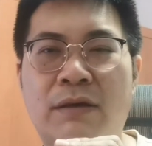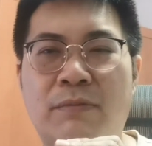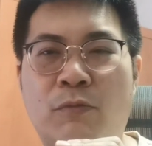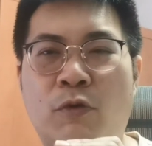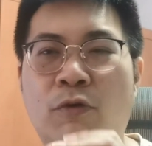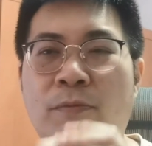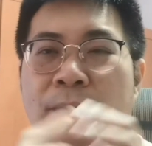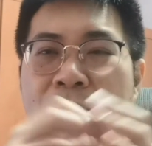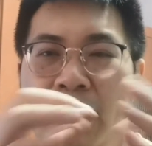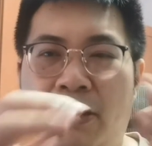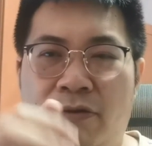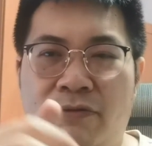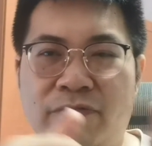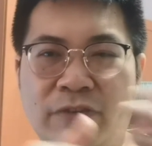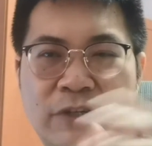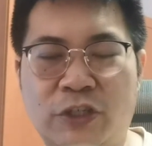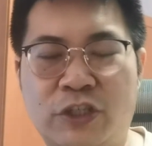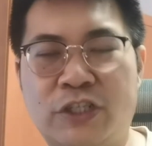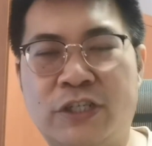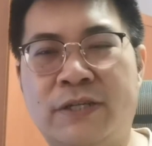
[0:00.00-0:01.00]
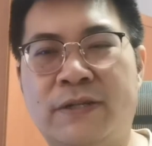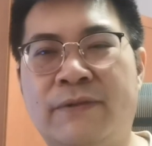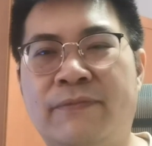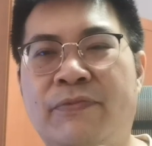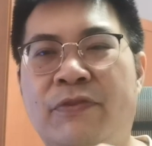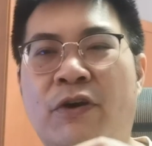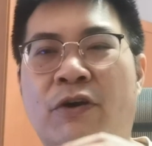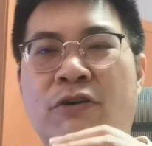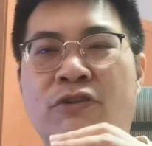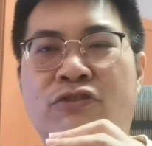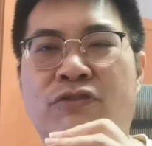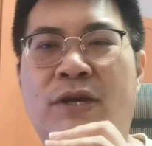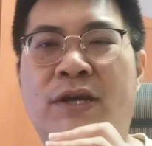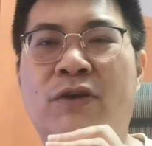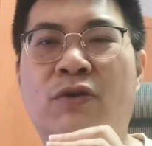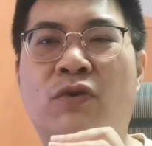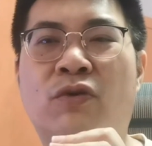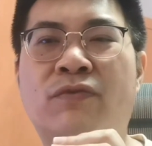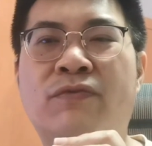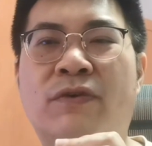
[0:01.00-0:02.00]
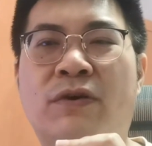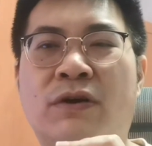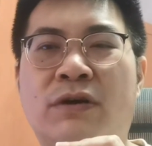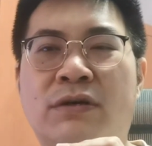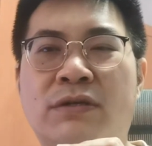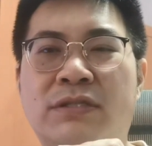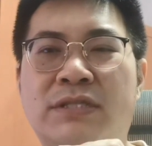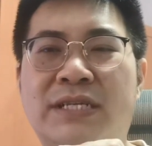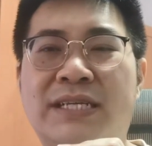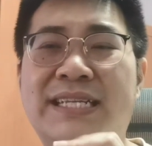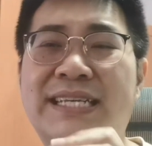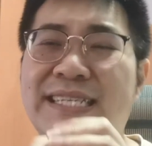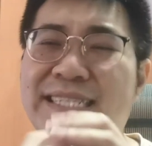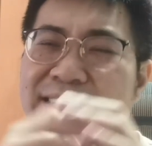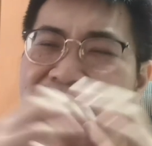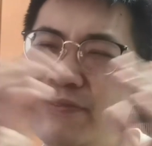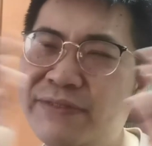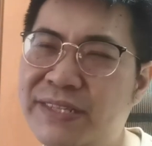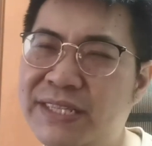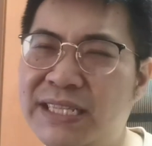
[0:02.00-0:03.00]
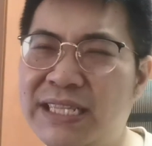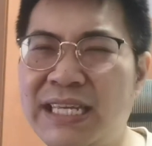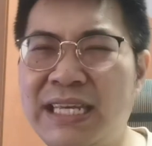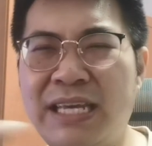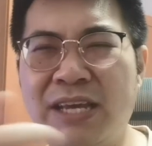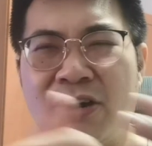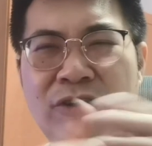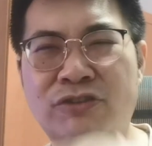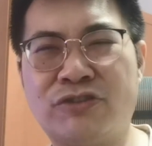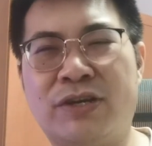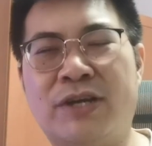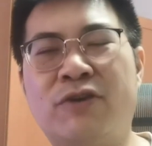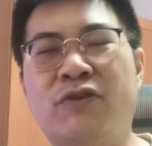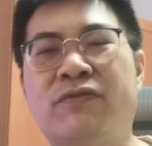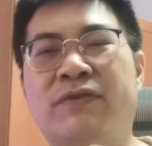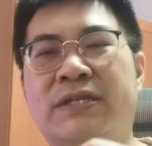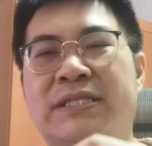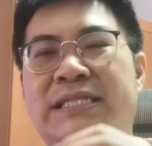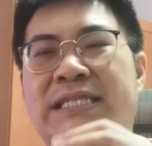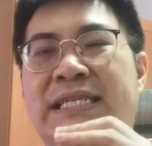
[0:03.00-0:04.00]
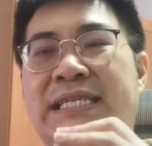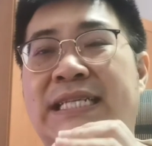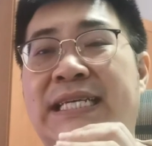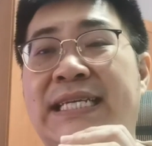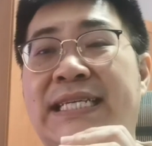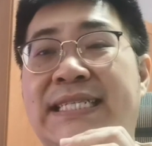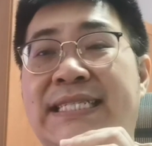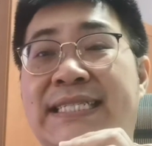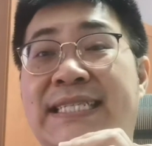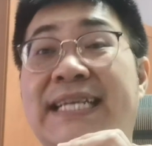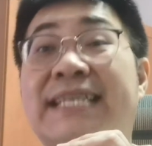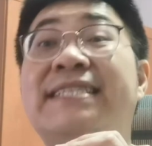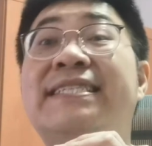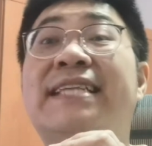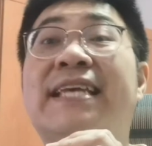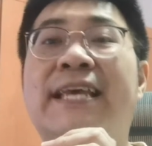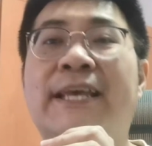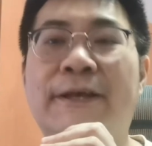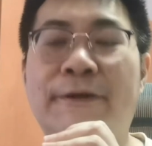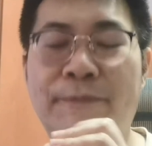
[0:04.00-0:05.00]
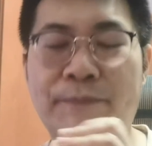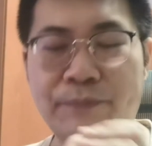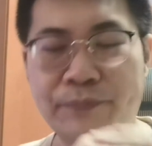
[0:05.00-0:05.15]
mobile version, or should I go for 3070, or should I go for 3060.